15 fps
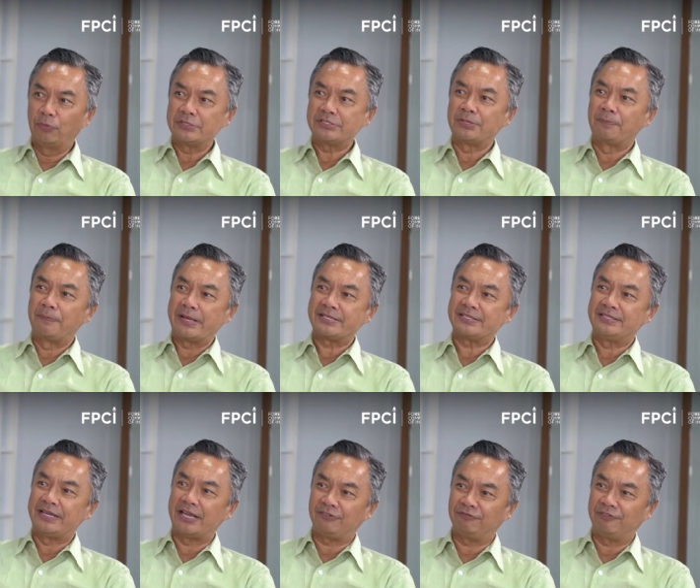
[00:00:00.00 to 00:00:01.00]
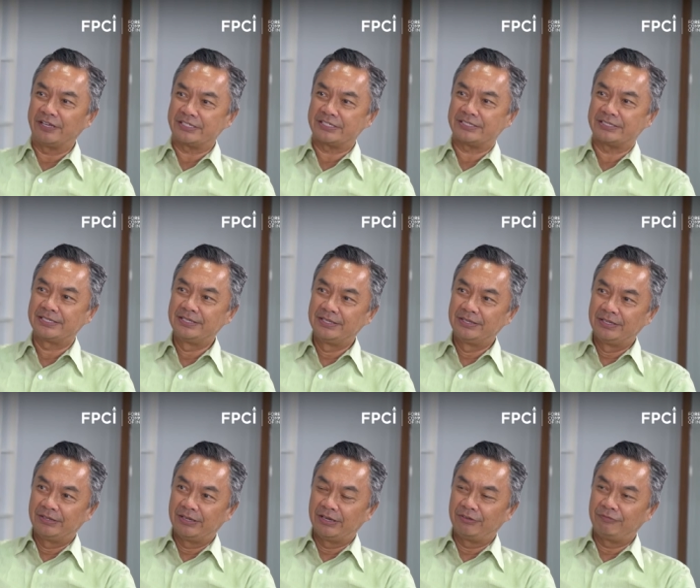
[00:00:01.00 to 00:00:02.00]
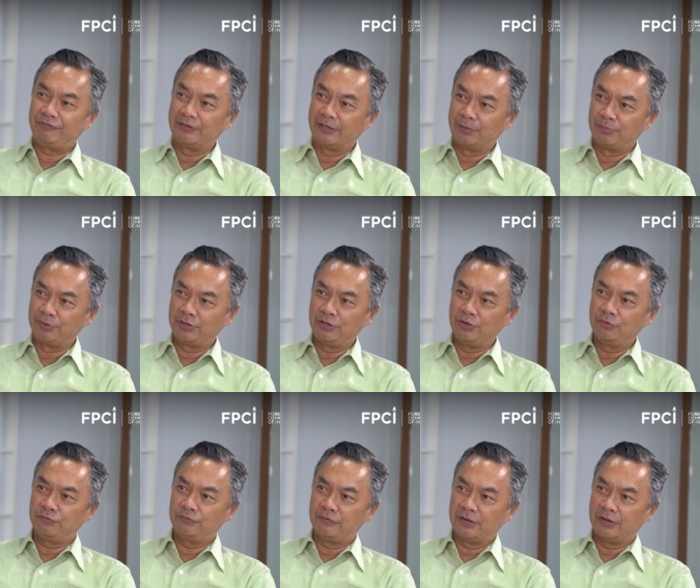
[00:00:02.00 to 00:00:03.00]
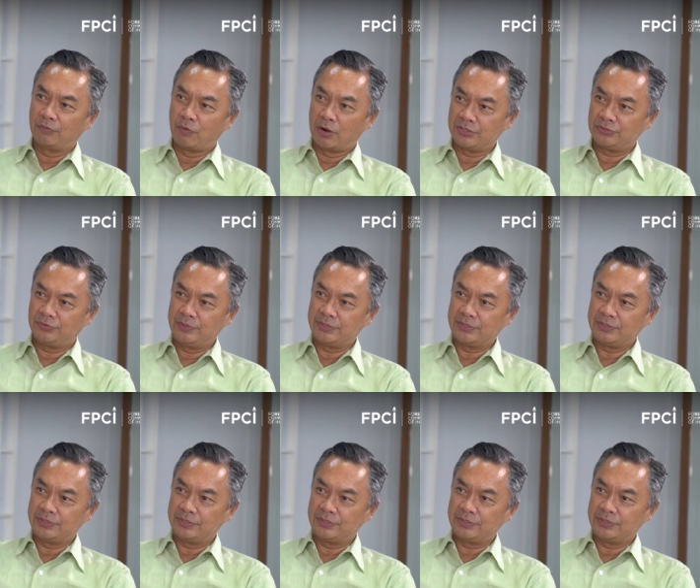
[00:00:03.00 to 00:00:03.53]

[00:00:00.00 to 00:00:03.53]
what's the best Netflix film you've watched